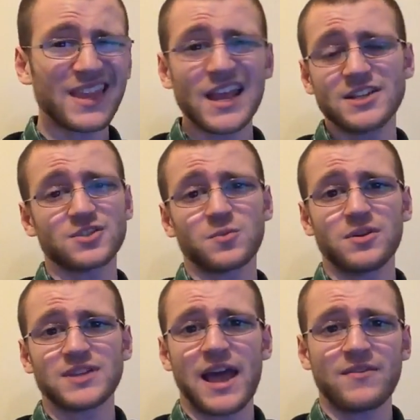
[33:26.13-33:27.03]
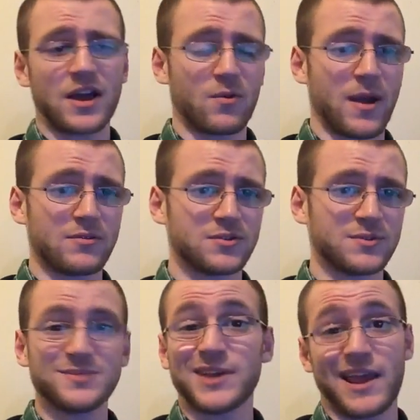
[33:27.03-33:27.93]
It's just one of those I haven't got around to.
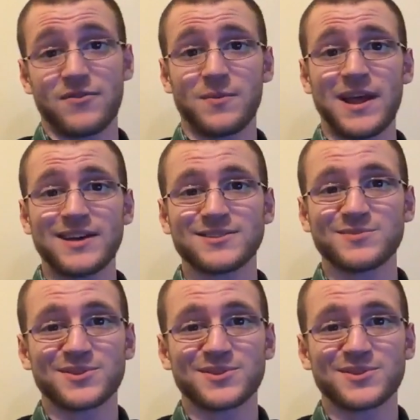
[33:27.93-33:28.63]
It seems like everyone has them,